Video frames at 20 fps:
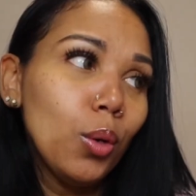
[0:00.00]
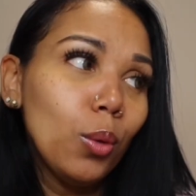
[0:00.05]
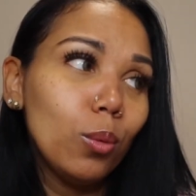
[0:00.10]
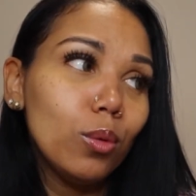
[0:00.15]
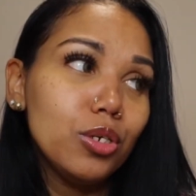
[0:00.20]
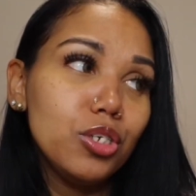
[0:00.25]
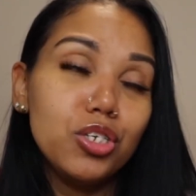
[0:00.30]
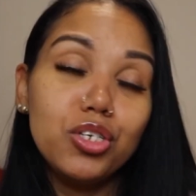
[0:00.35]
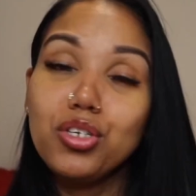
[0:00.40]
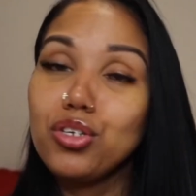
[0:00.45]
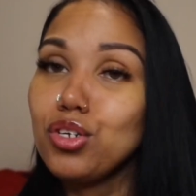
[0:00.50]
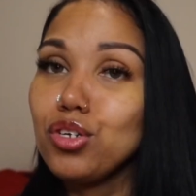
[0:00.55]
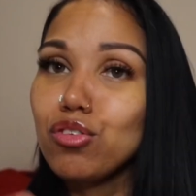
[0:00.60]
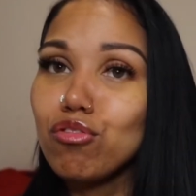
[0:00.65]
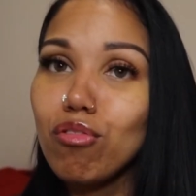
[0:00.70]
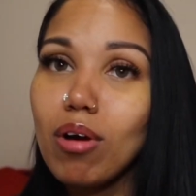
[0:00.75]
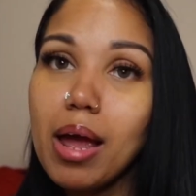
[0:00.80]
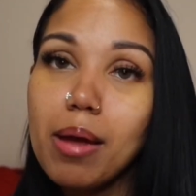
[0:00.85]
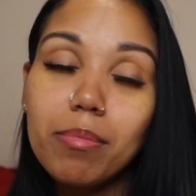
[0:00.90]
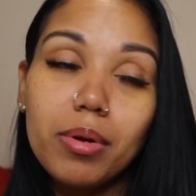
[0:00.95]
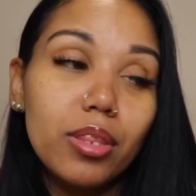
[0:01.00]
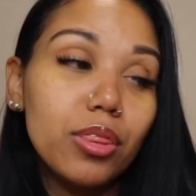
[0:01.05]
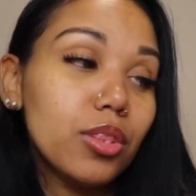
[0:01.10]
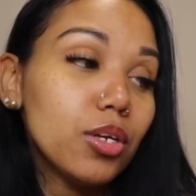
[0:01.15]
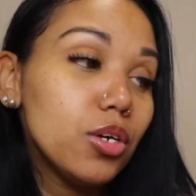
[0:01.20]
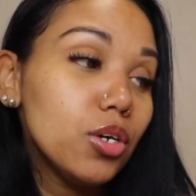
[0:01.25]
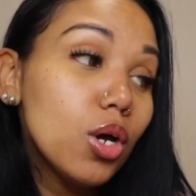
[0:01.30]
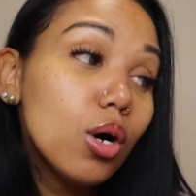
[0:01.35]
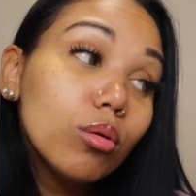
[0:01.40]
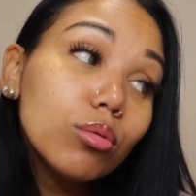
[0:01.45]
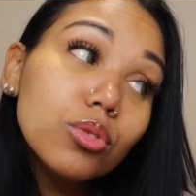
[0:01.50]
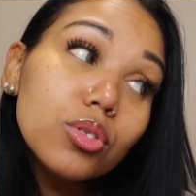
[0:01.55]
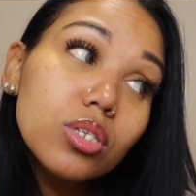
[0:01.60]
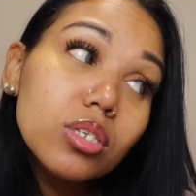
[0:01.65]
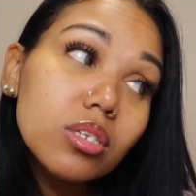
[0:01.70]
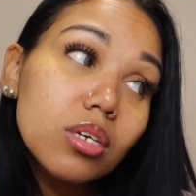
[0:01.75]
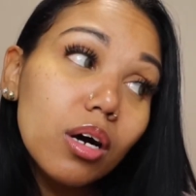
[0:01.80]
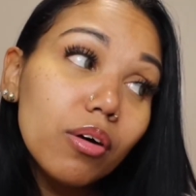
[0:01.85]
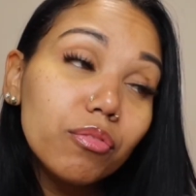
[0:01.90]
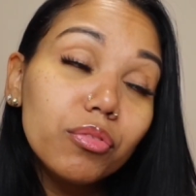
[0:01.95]
which is describing the
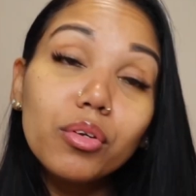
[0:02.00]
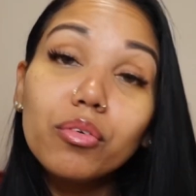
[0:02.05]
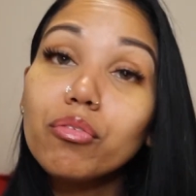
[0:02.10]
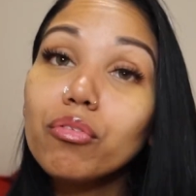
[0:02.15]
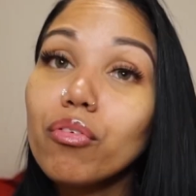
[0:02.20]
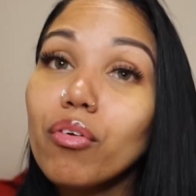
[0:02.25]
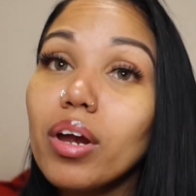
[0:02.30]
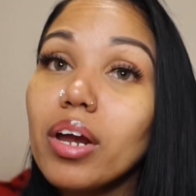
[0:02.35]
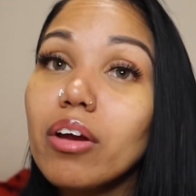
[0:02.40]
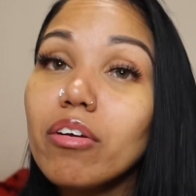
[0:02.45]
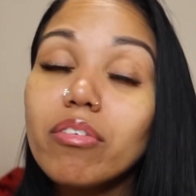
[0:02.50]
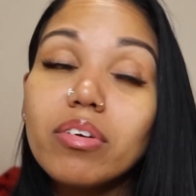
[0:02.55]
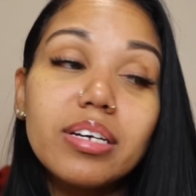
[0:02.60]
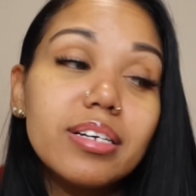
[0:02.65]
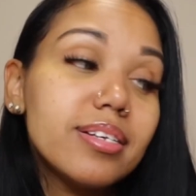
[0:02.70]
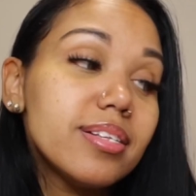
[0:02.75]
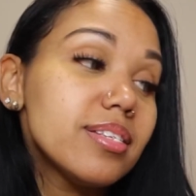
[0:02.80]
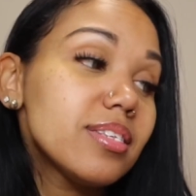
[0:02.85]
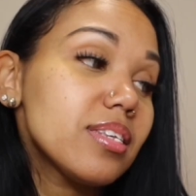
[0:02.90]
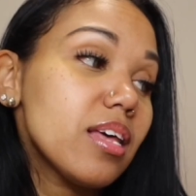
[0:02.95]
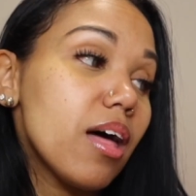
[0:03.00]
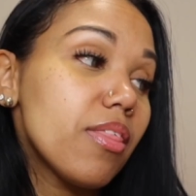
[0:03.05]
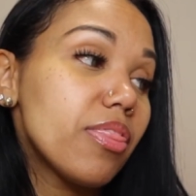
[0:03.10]
notes of the fragrance